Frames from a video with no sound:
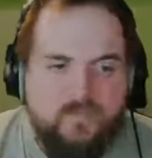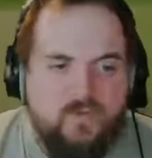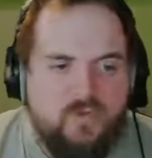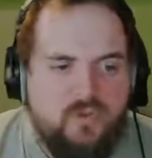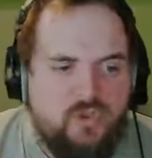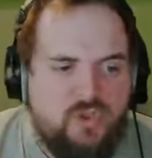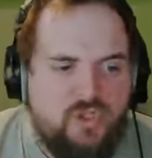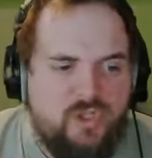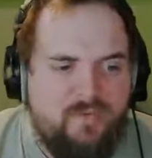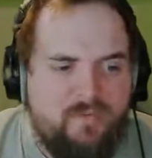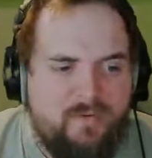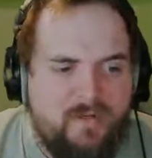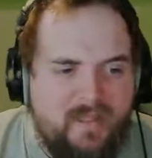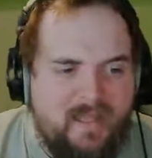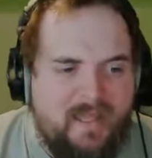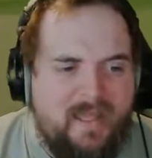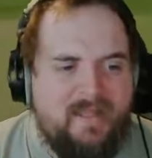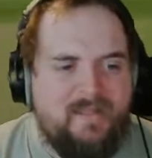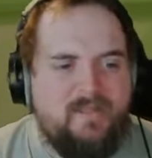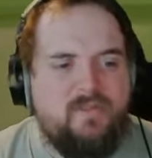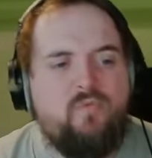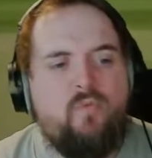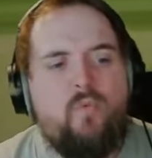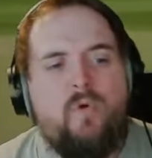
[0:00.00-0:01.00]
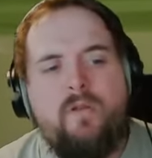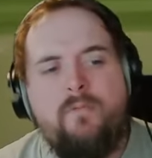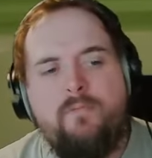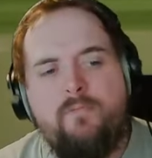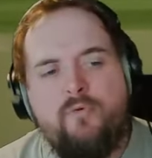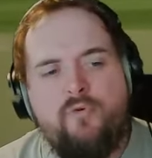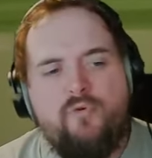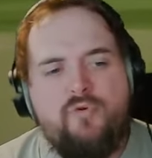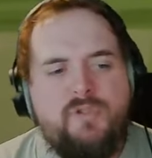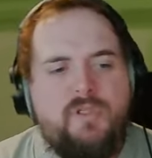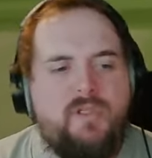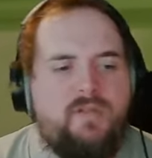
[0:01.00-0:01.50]
Shipley adds 1
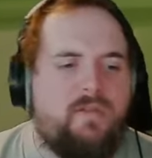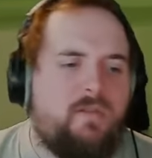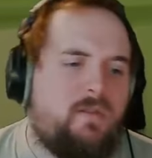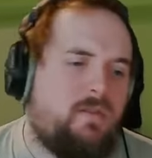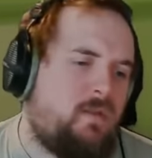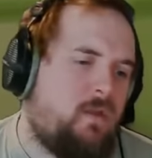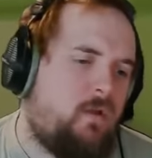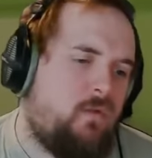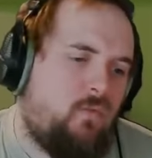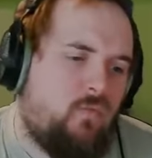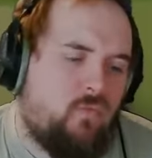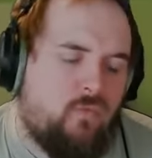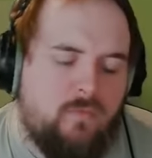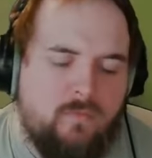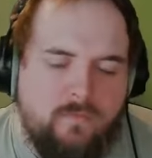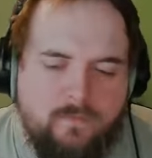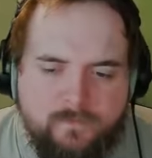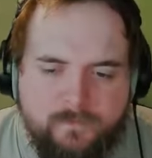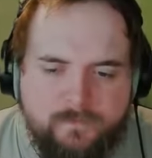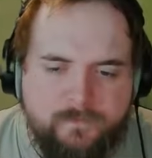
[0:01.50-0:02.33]
more to the total.